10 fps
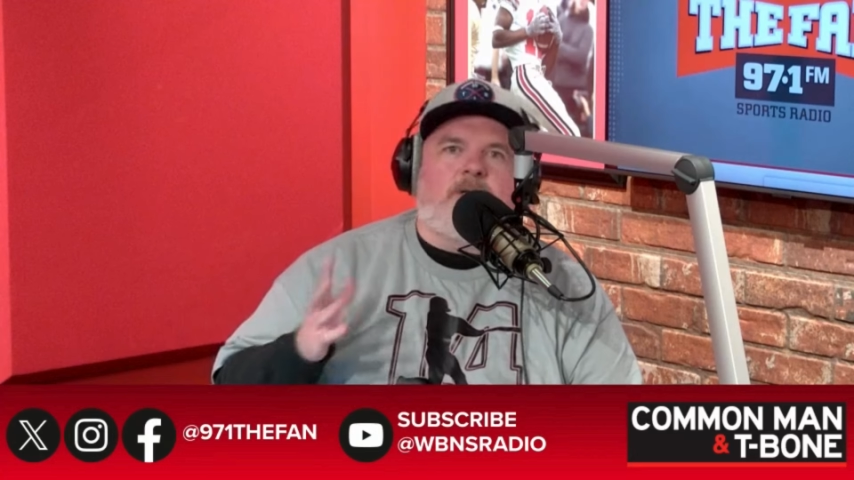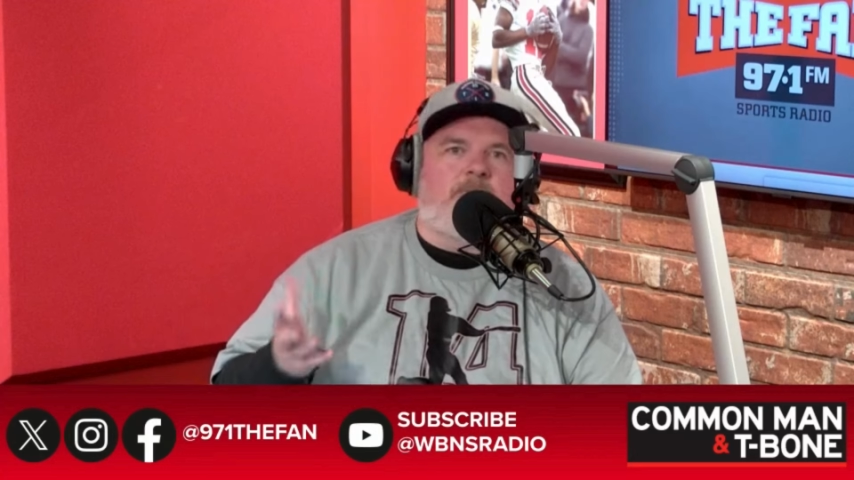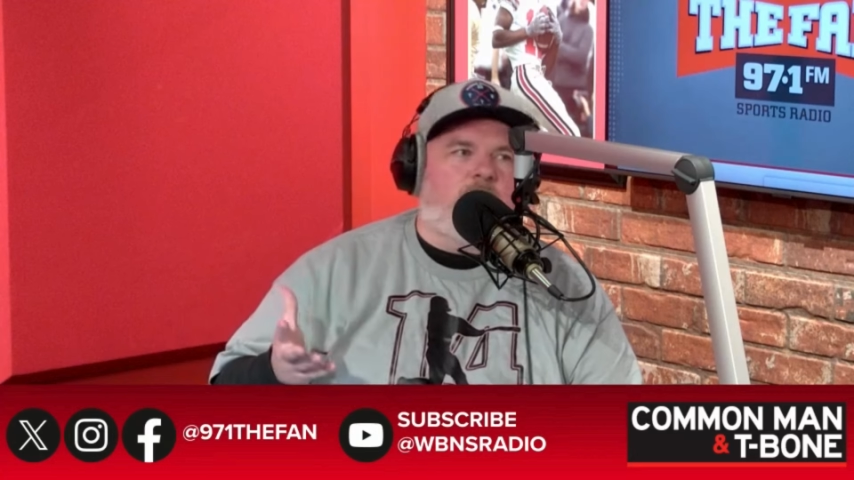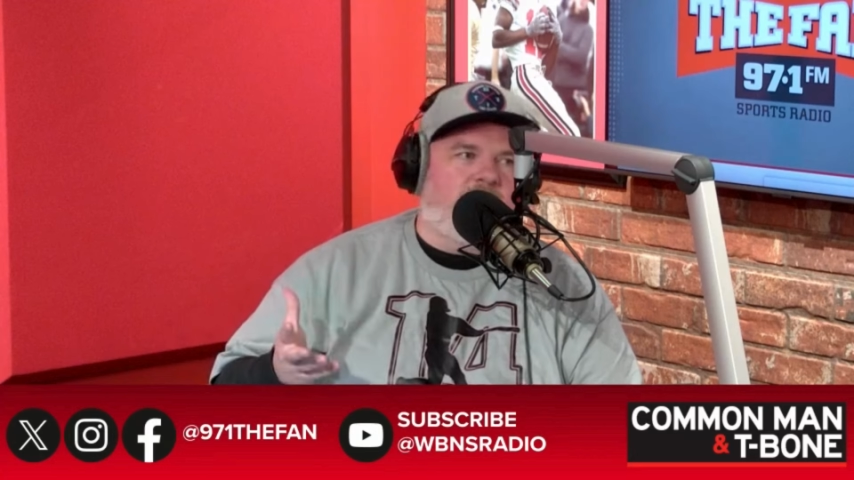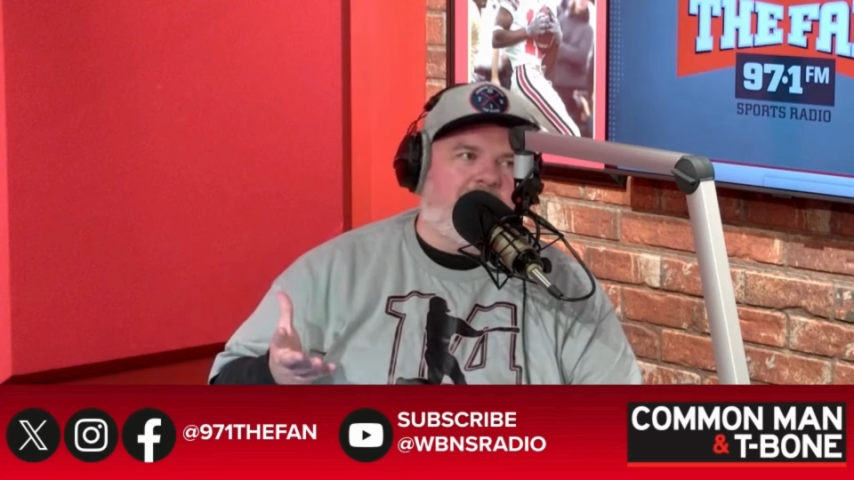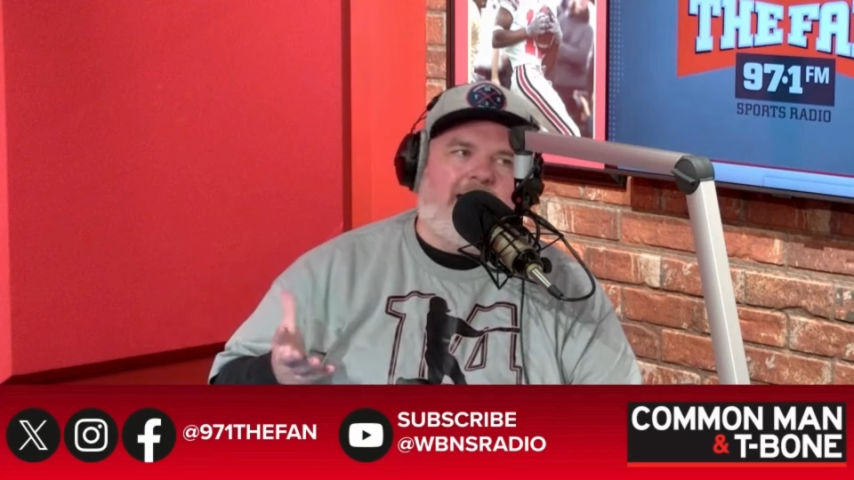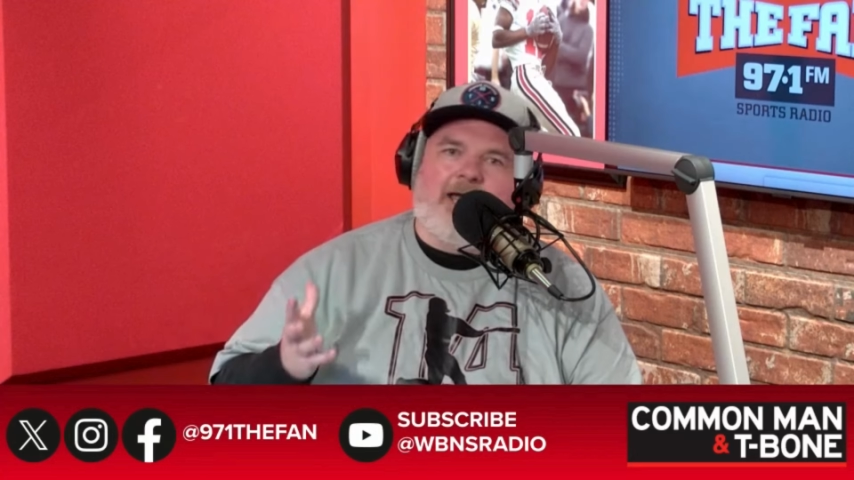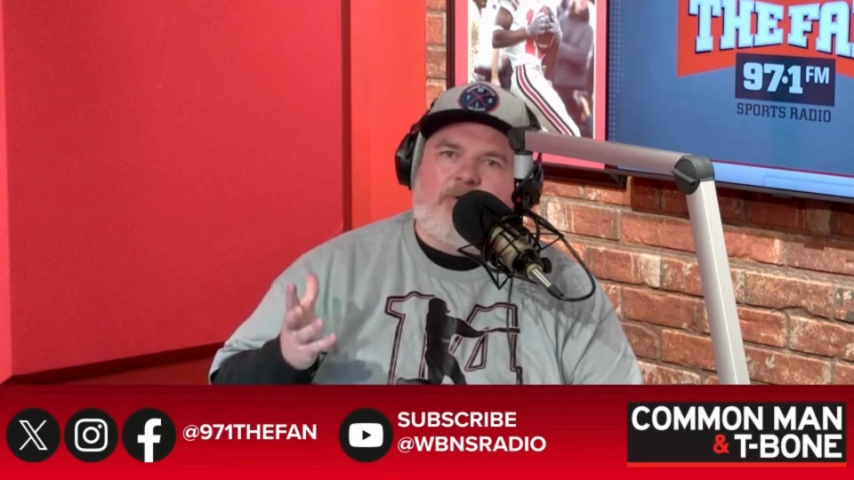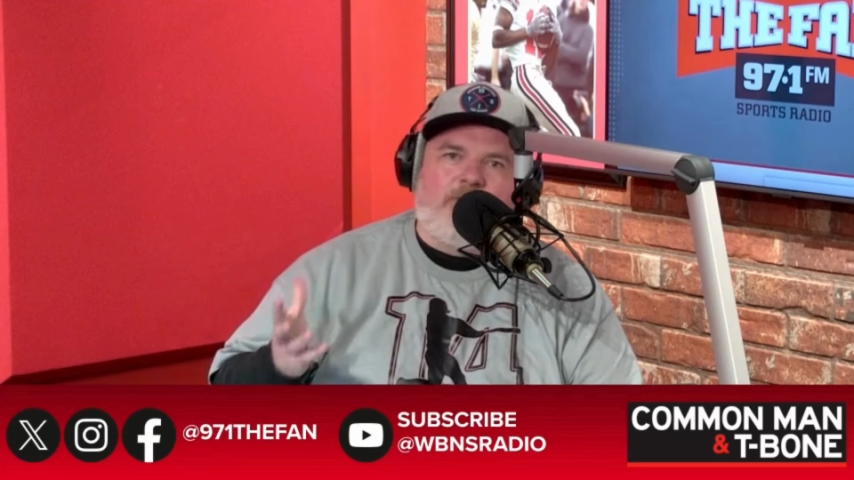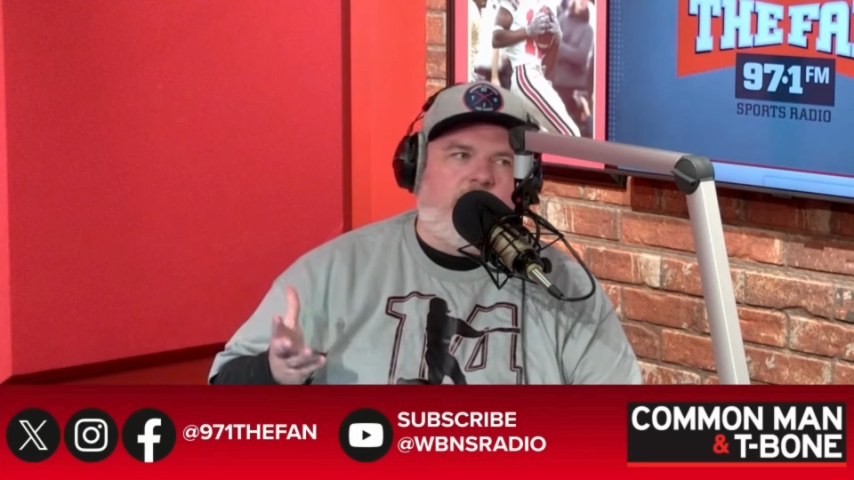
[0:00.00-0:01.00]
something with that.
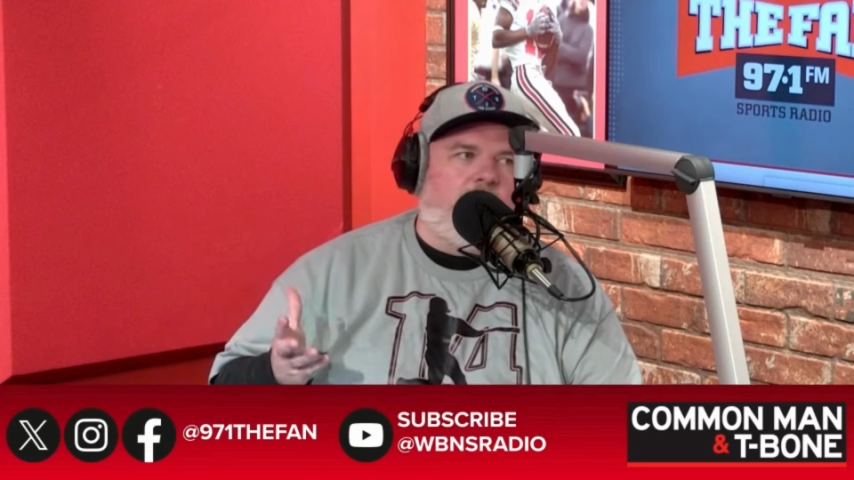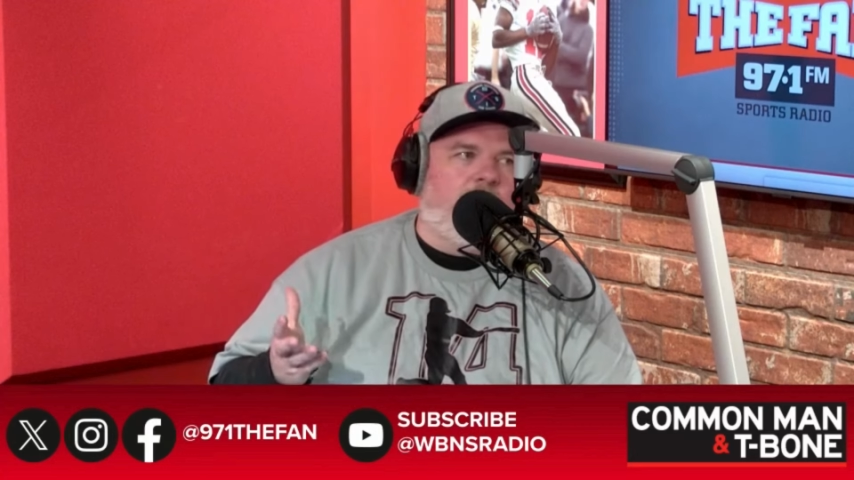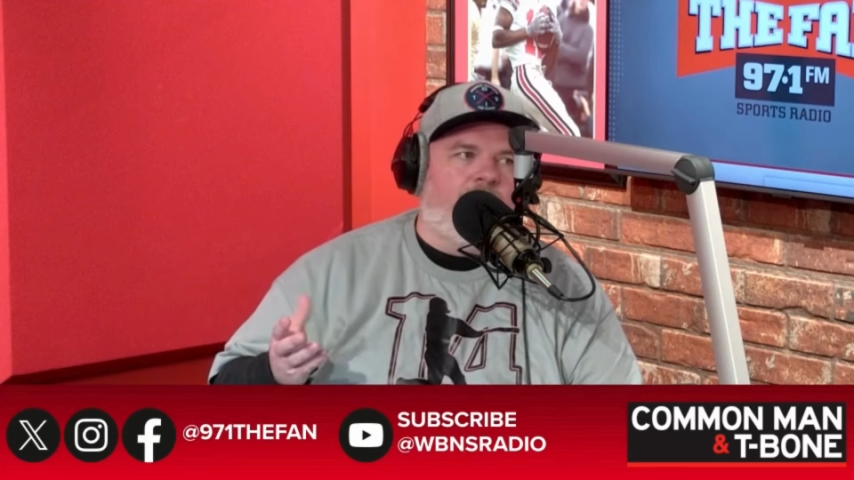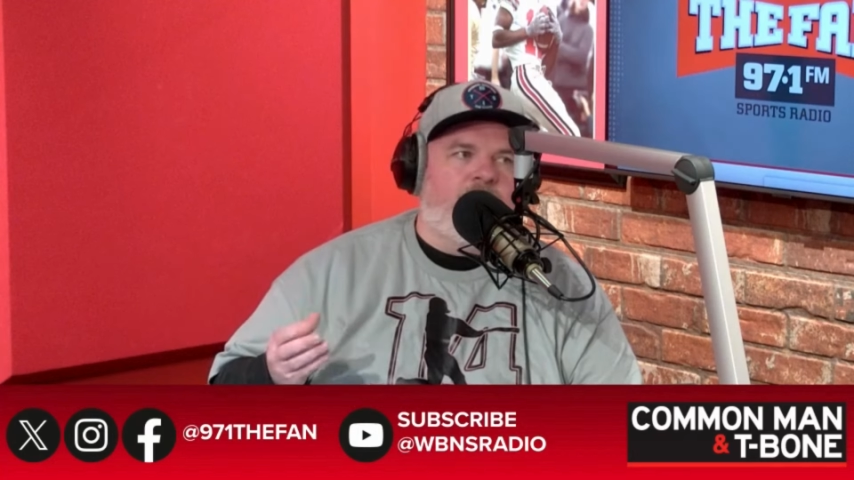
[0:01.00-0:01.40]
I don't know.